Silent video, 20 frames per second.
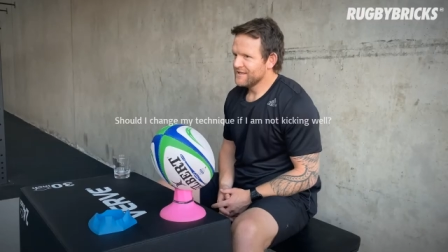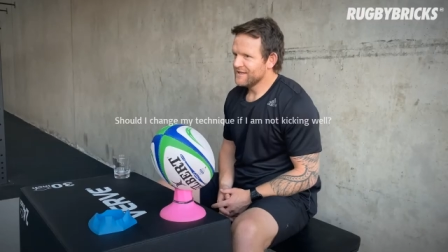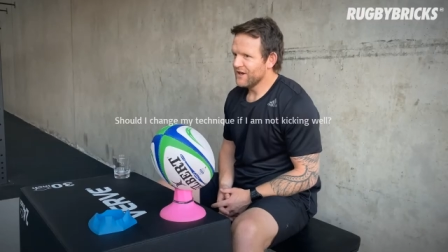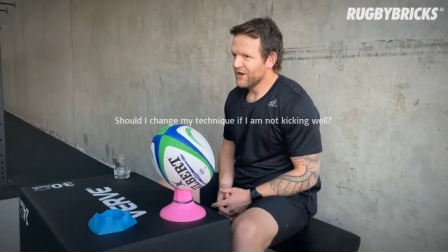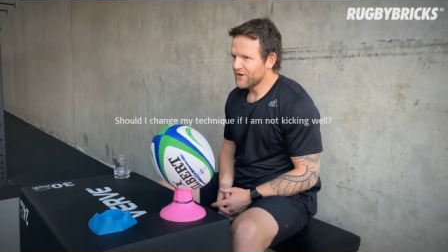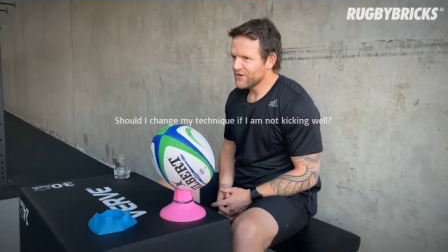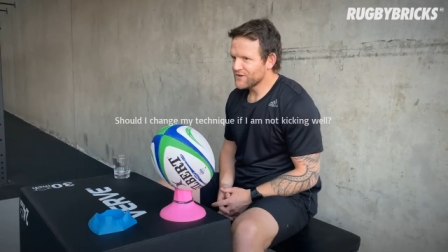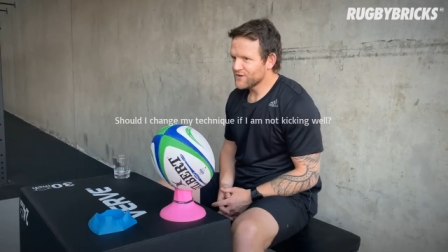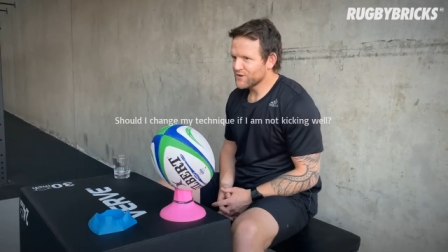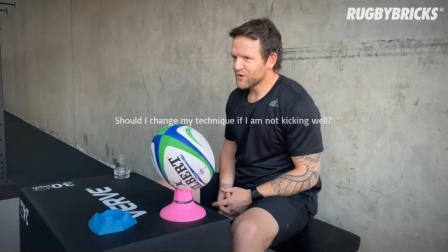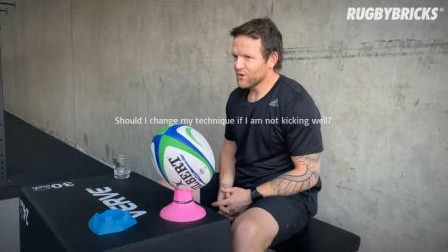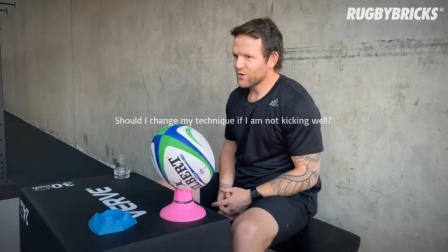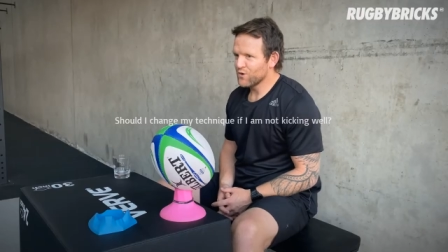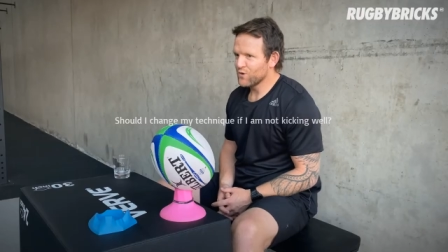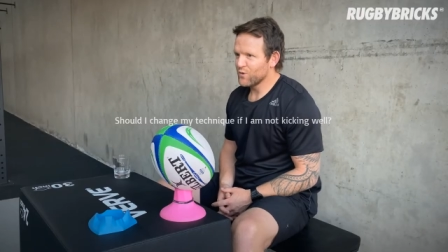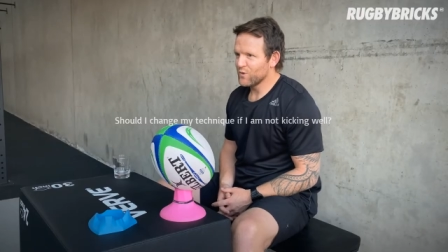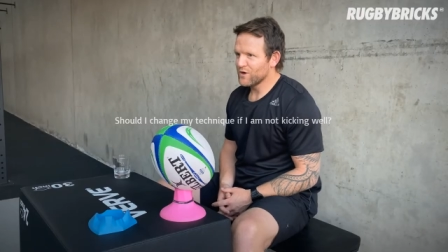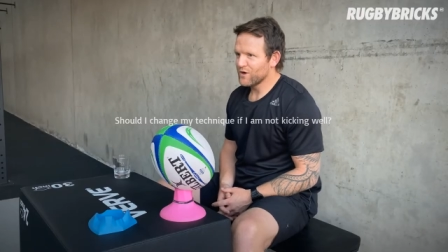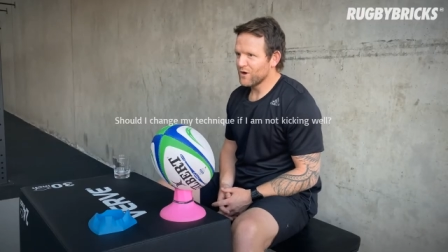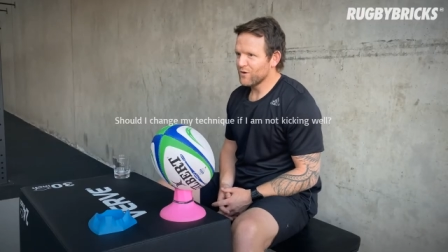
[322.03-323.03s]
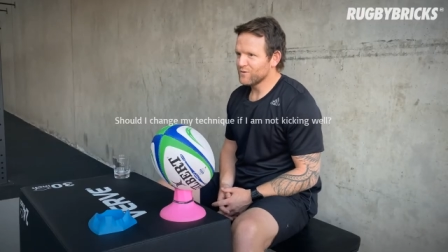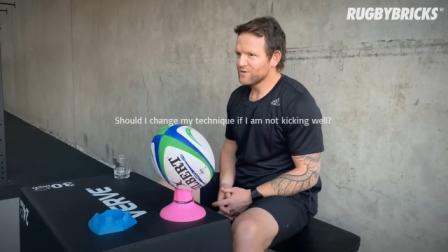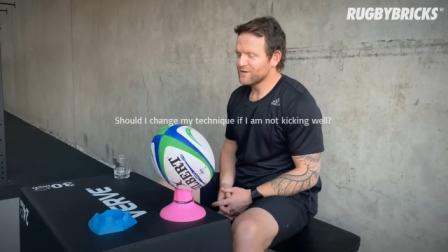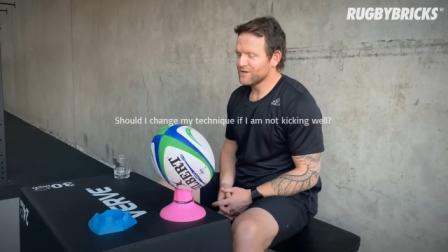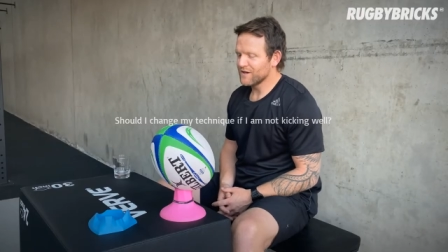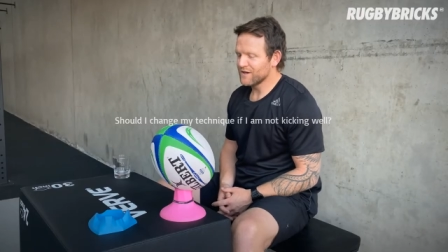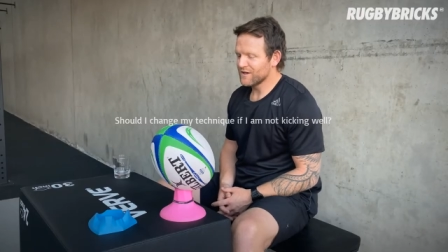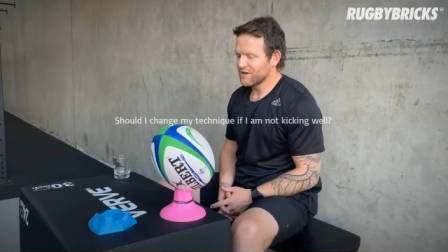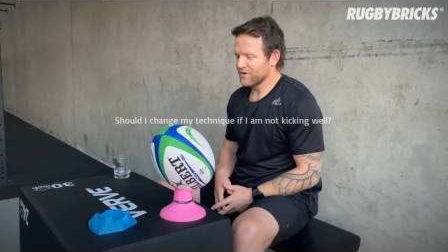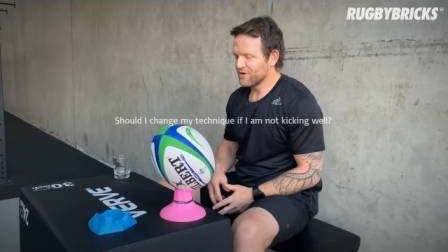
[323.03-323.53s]
Yes, so when I was
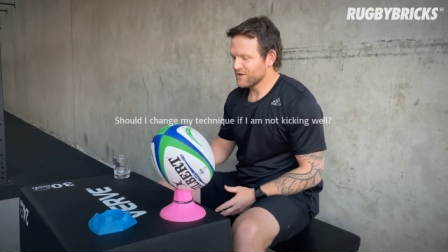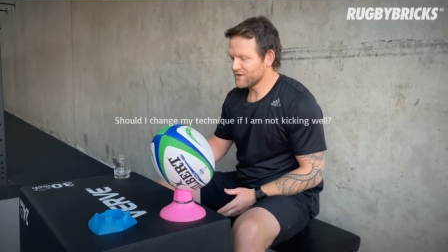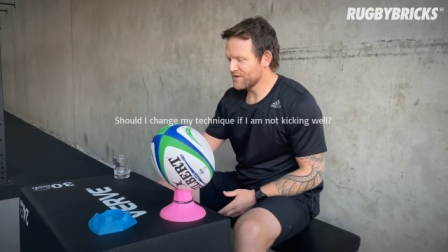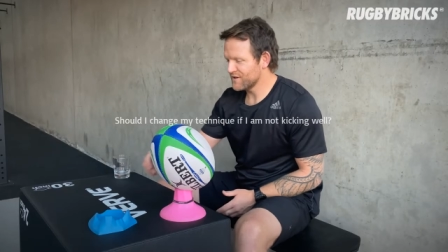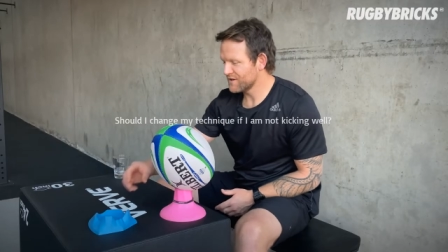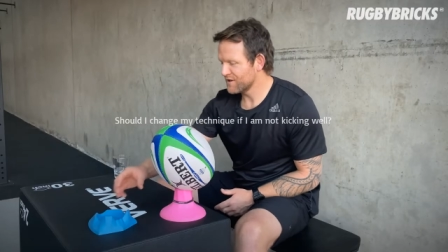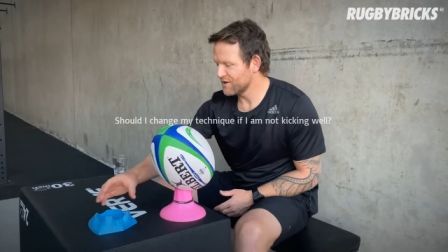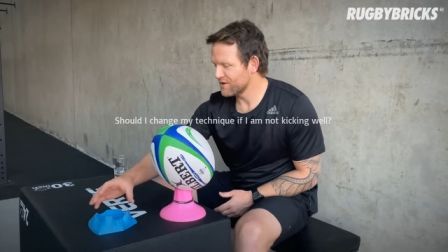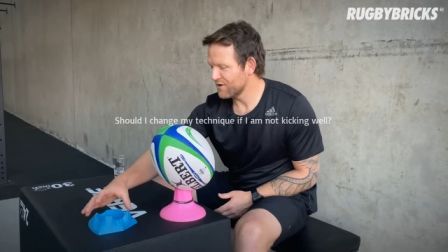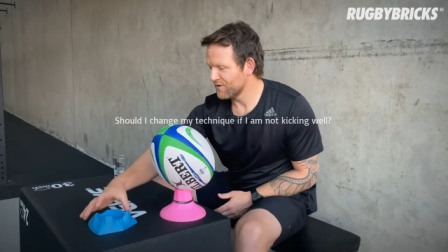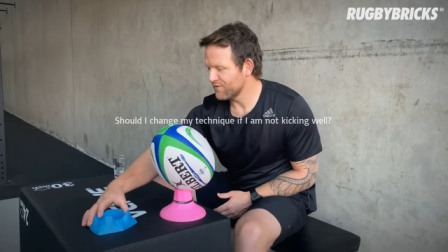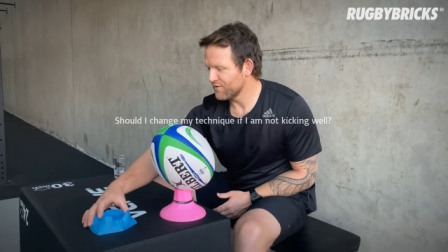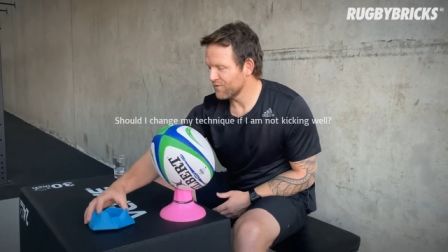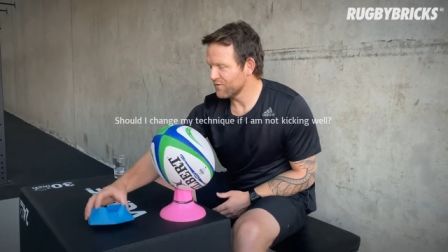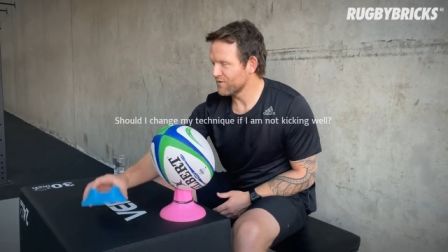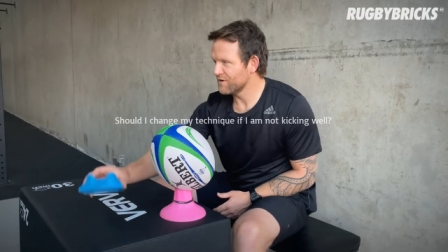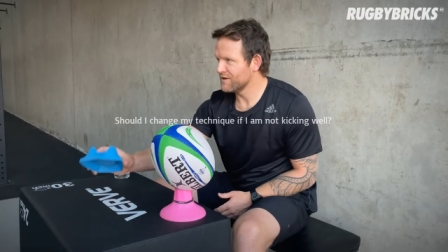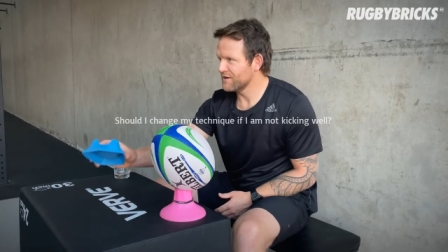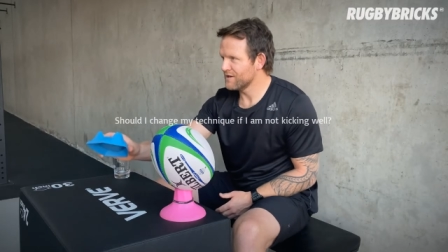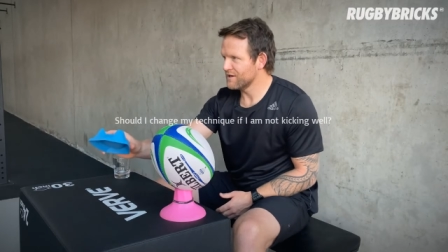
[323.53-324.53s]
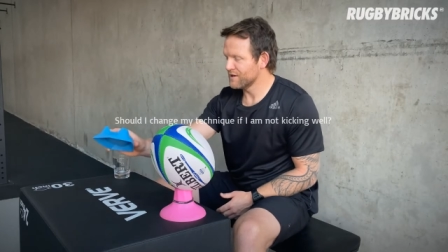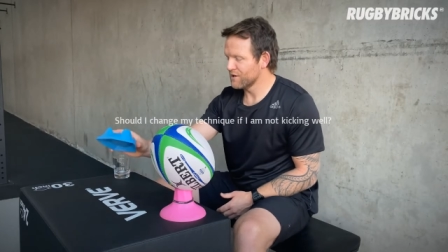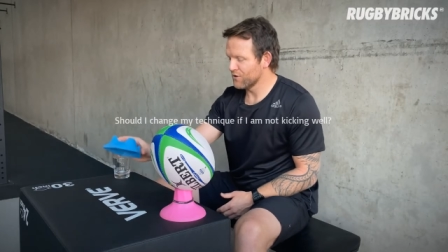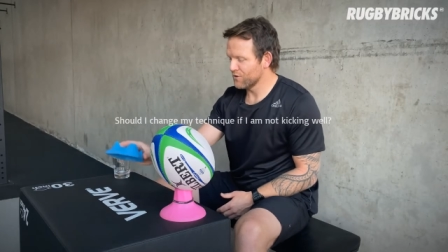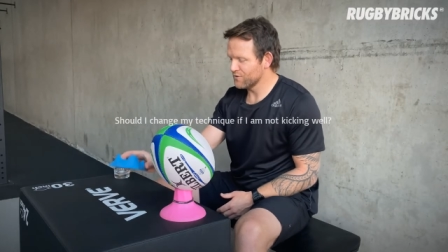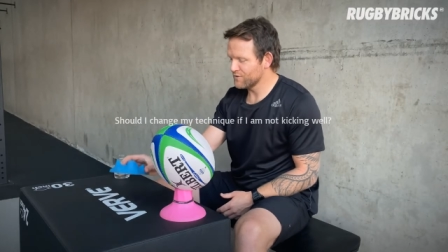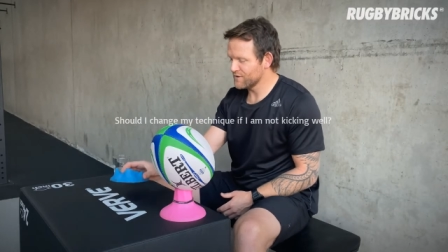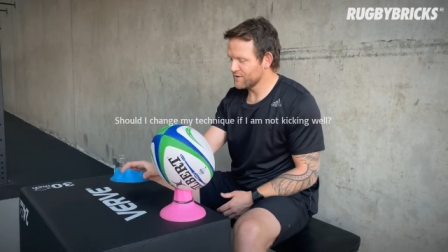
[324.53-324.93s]
kicking, I used to kick off a really low